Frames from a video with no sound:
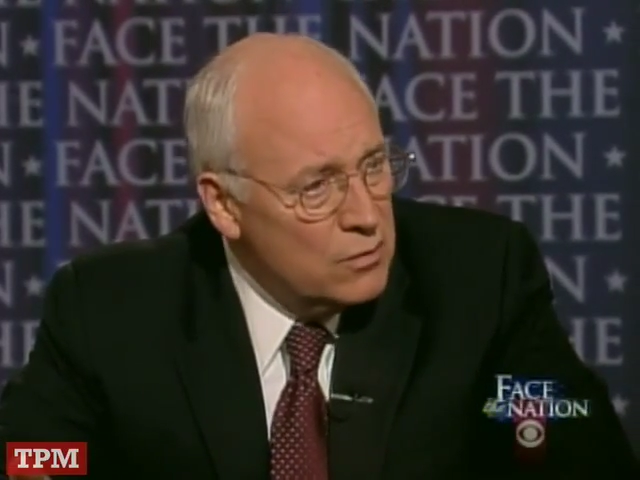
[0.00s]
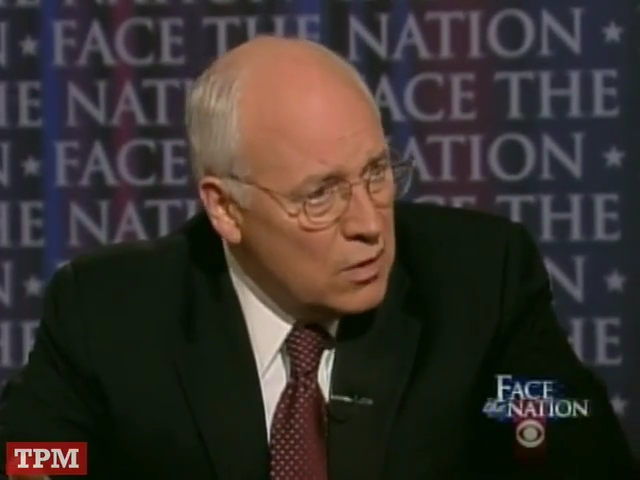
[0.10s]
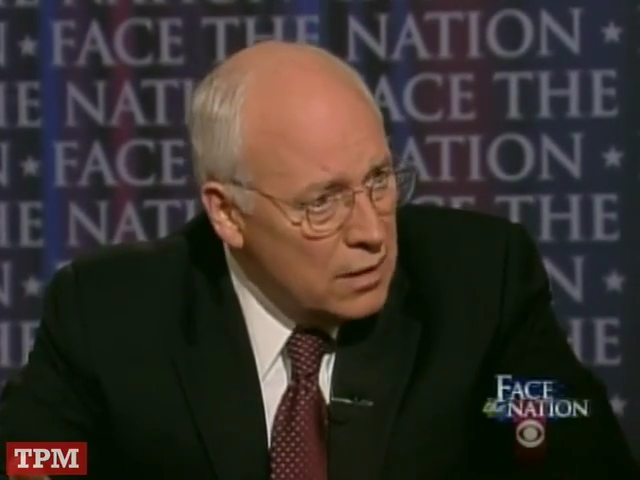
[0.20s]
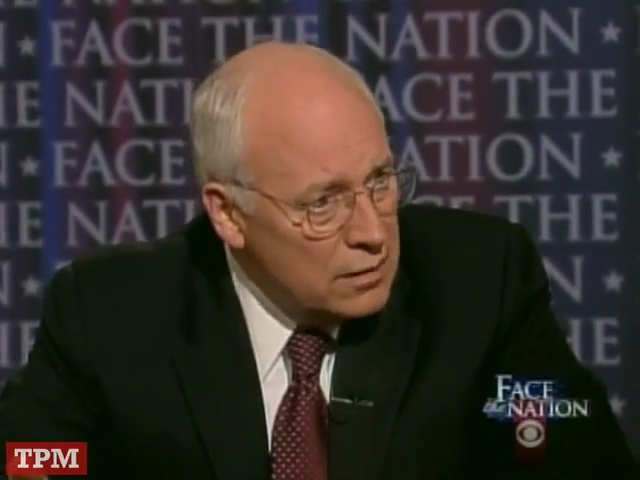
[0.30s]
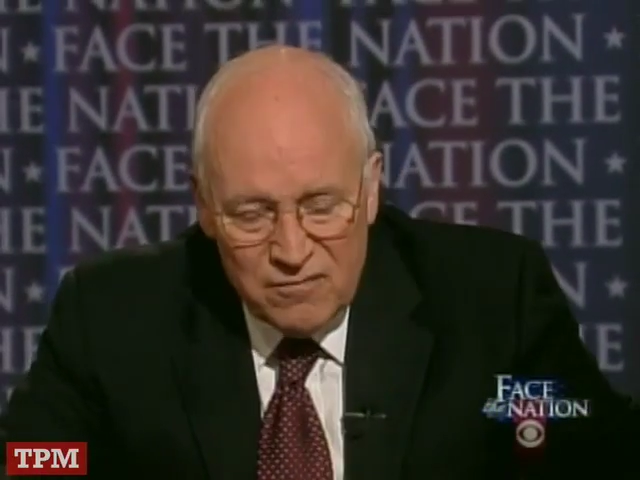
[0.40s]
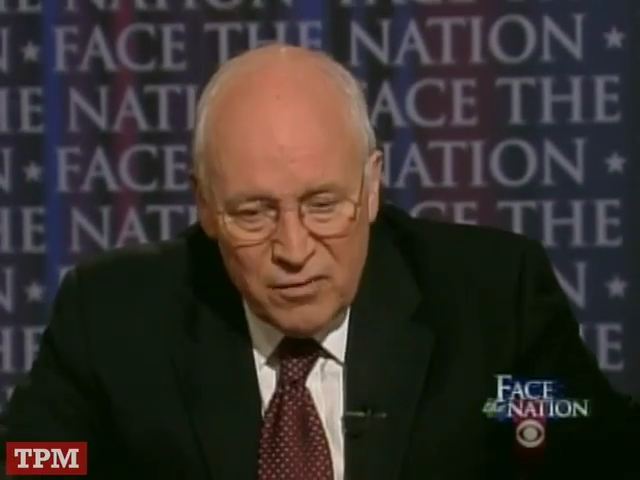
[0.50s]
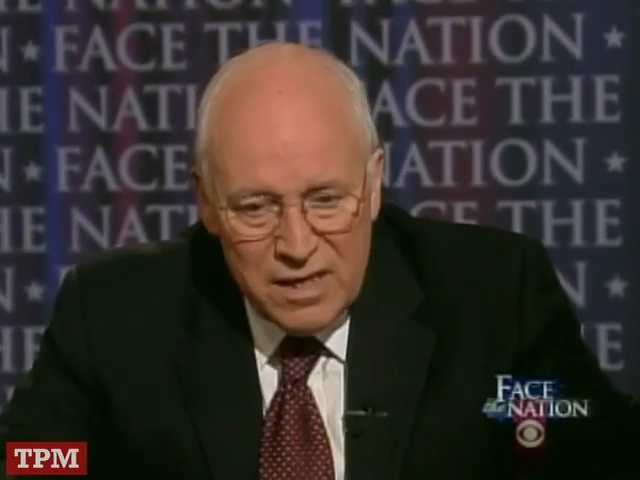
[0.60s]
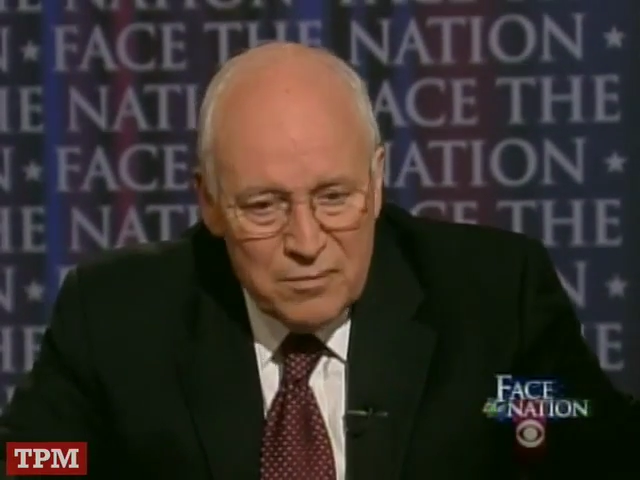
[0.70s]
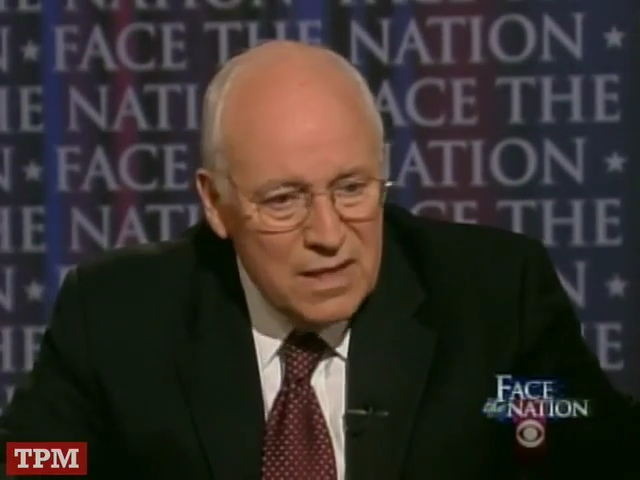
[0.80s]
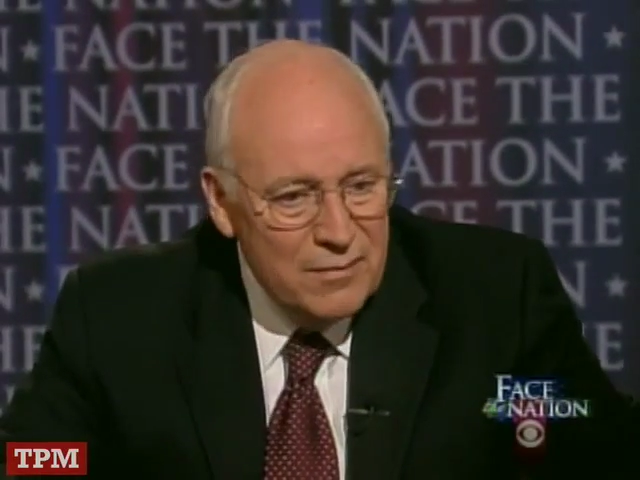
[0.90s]
We weren't. If
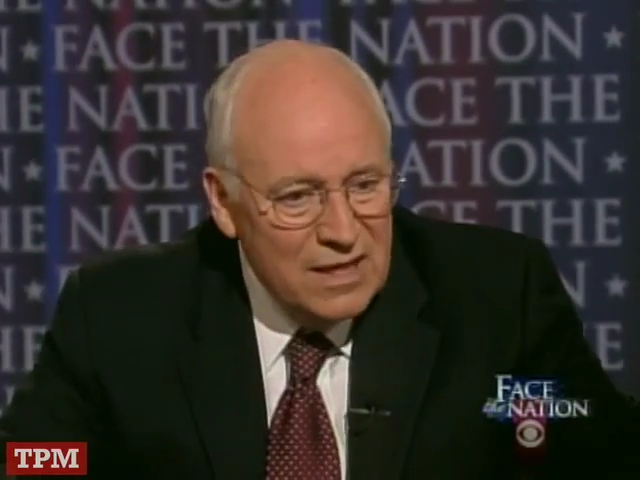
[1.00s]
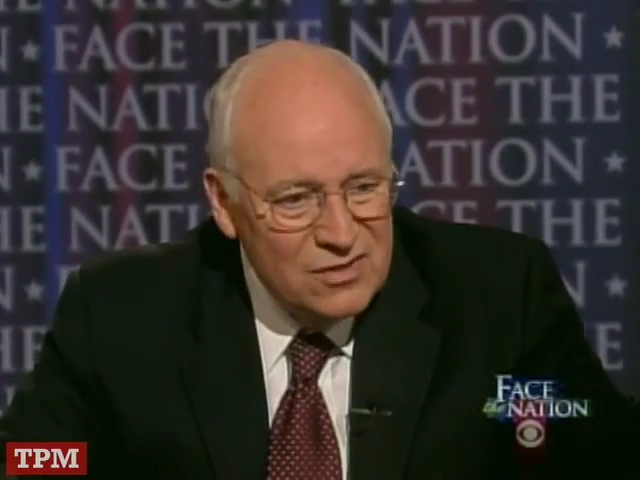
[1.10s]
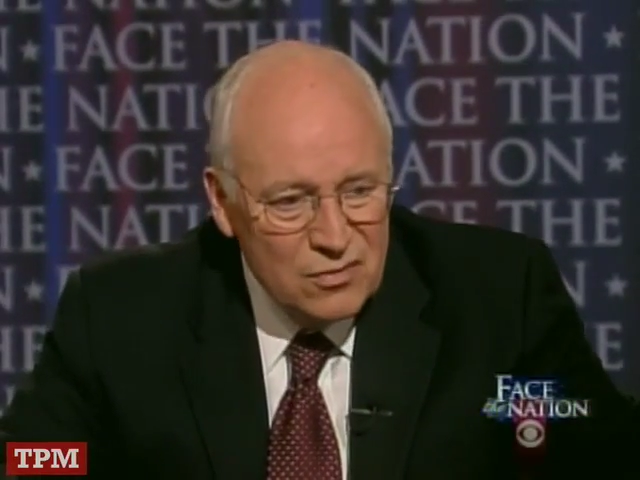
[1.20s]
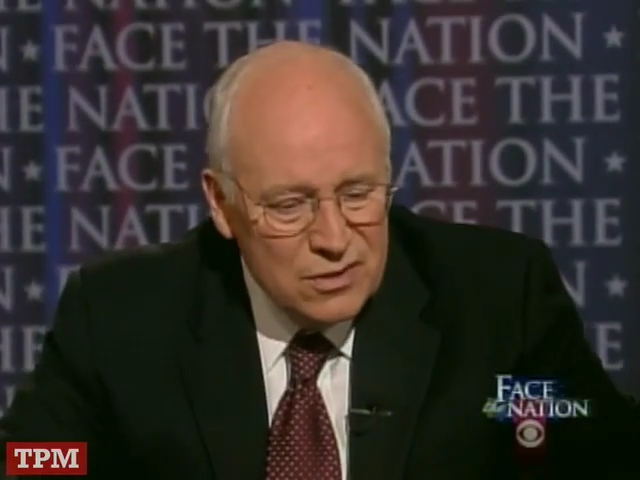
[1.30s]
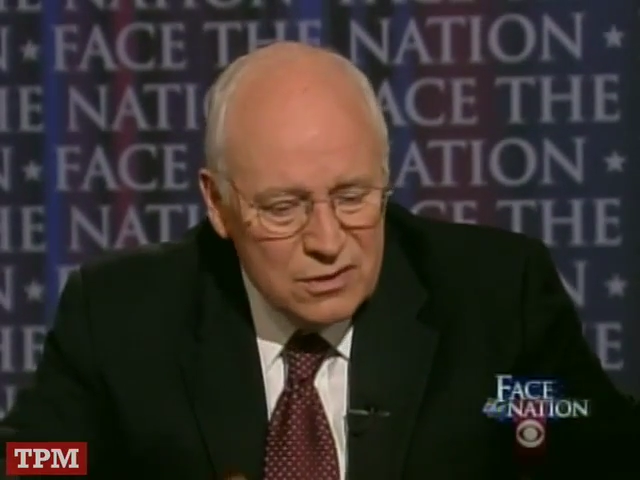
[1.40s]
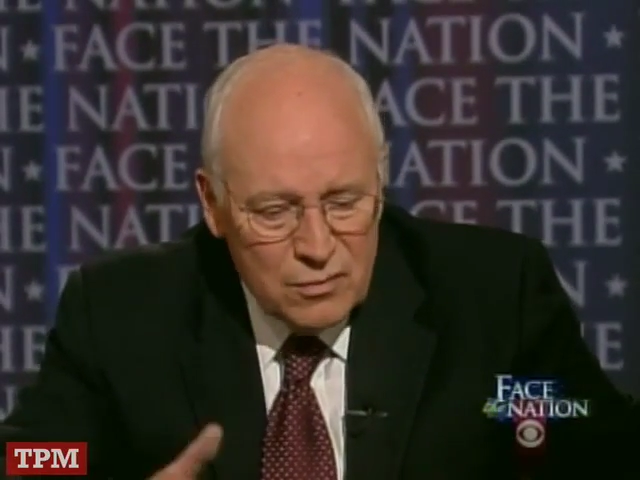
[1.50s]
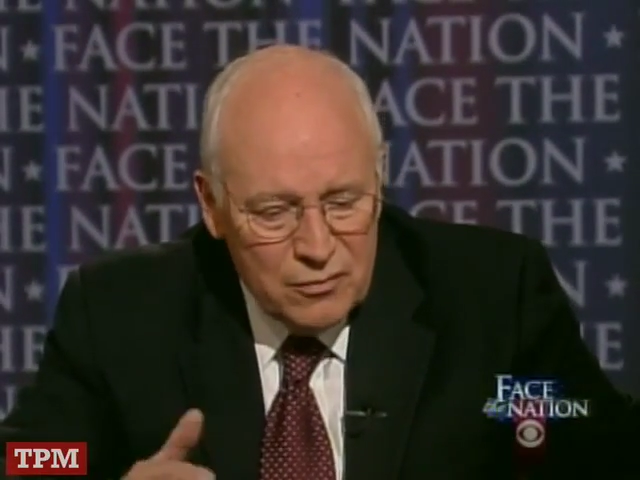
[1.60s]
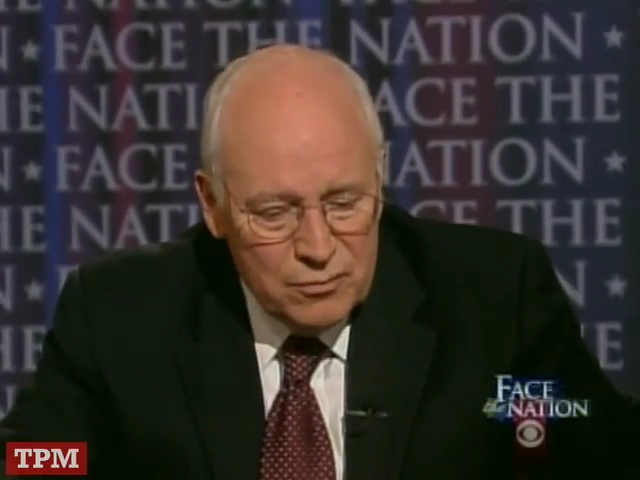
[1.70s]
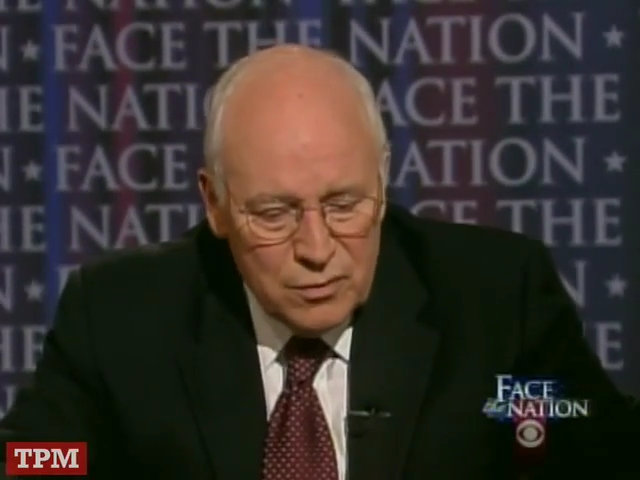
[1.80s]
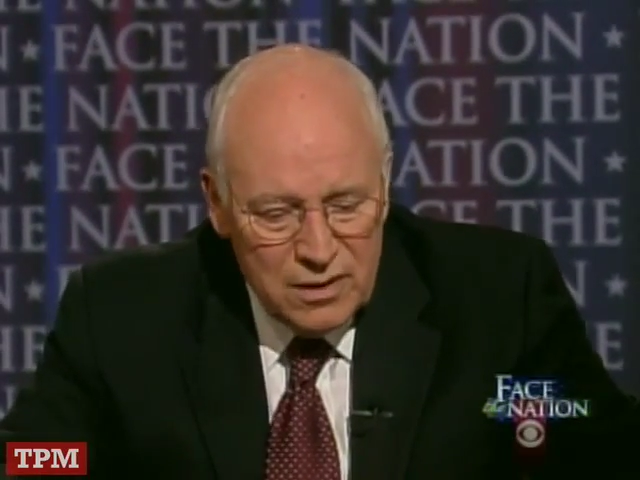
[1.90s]
we had been about torture,
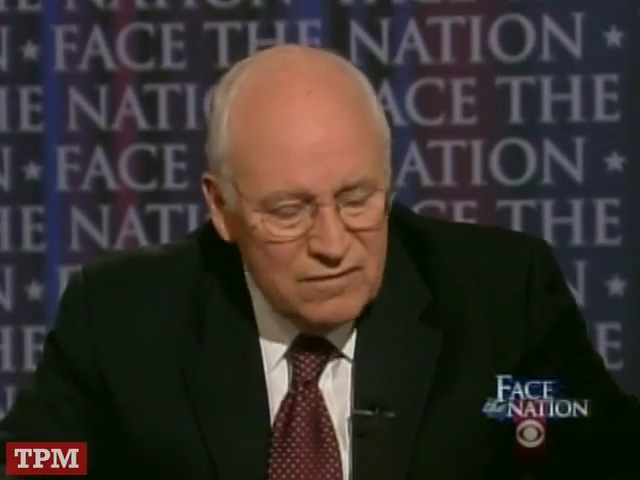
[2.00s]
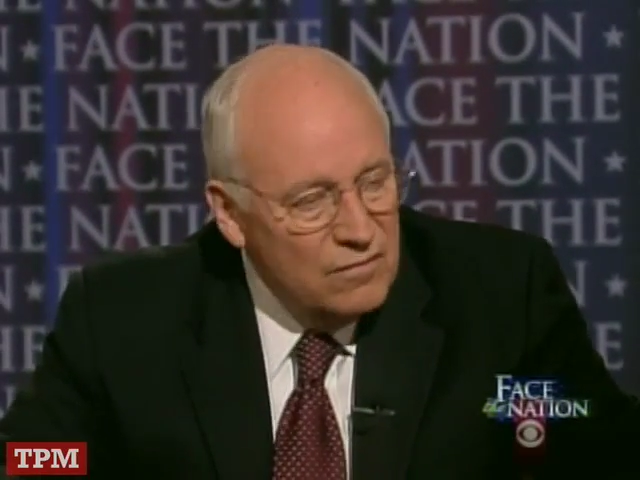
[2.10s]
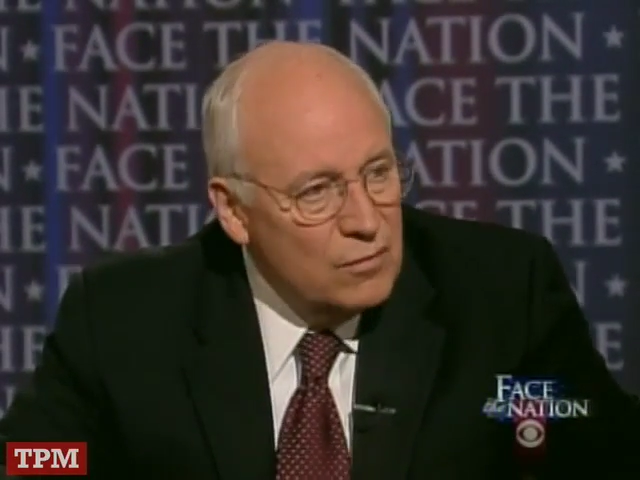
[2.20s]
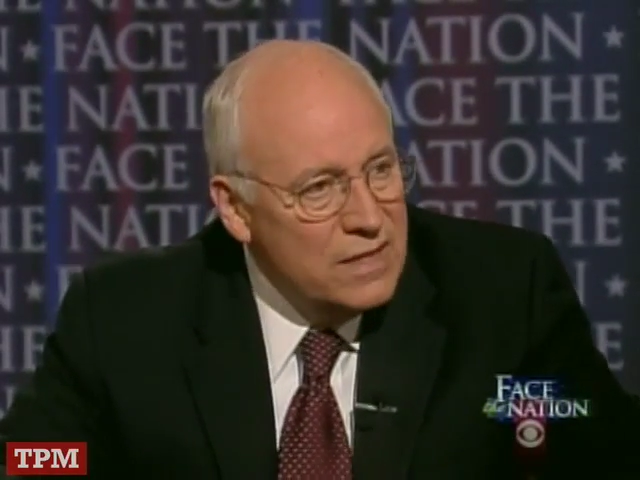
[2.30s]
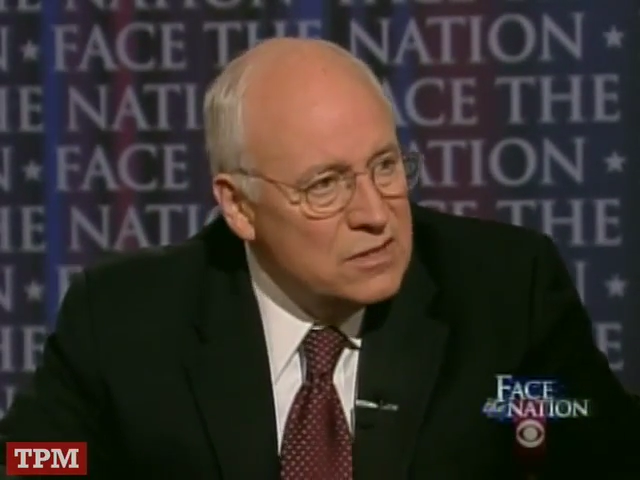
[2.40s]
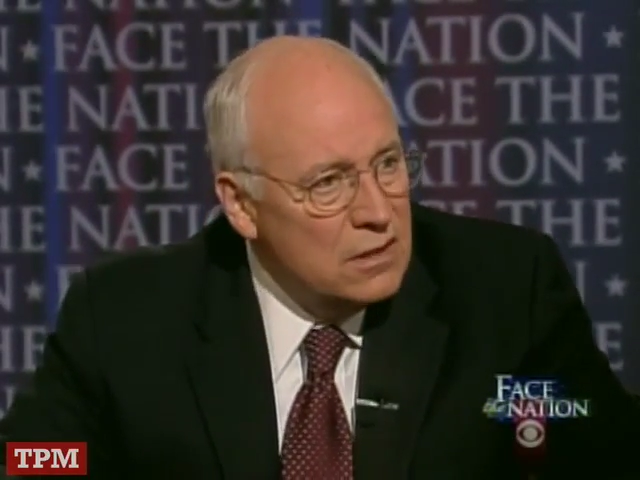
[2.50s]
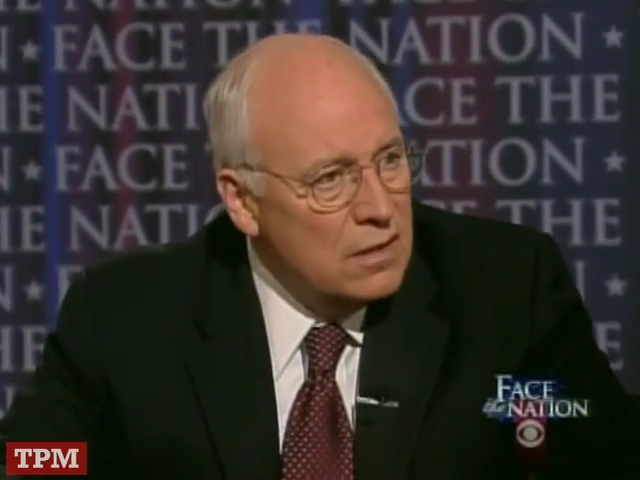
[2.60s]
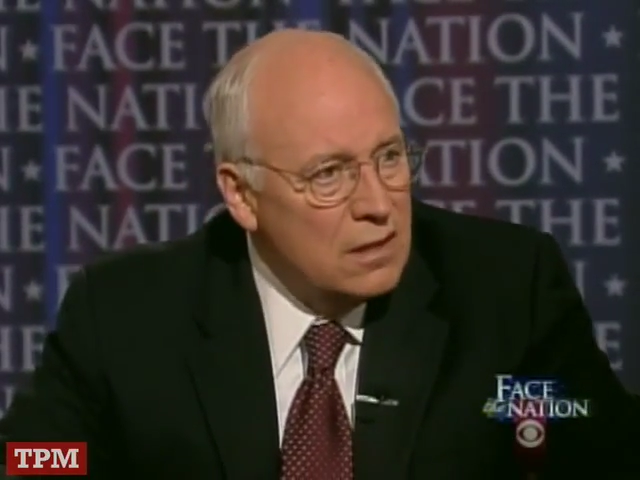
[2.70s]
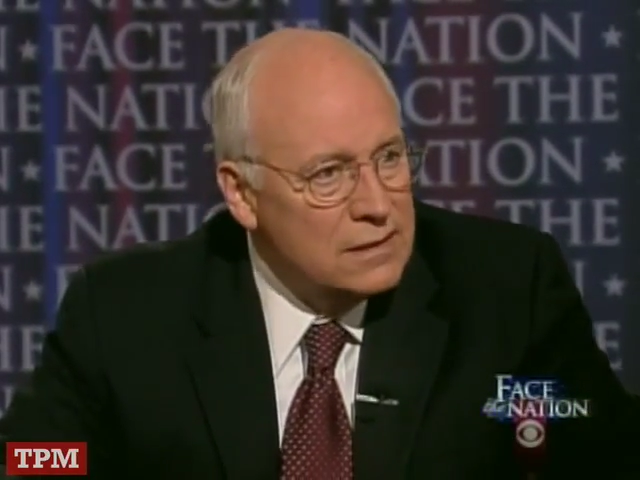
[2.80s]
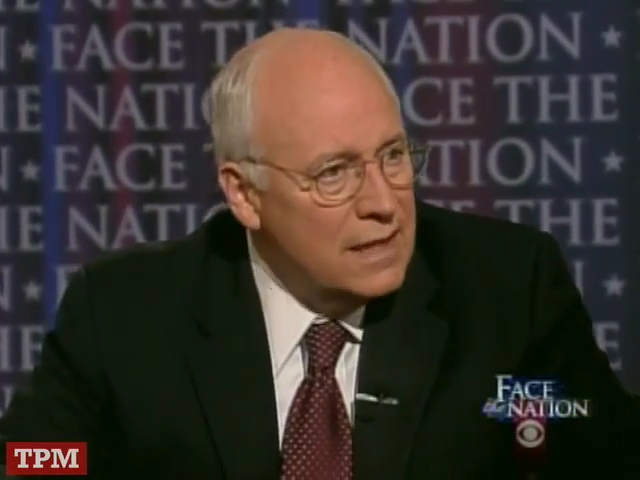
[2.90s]
we wouldn't have wasted our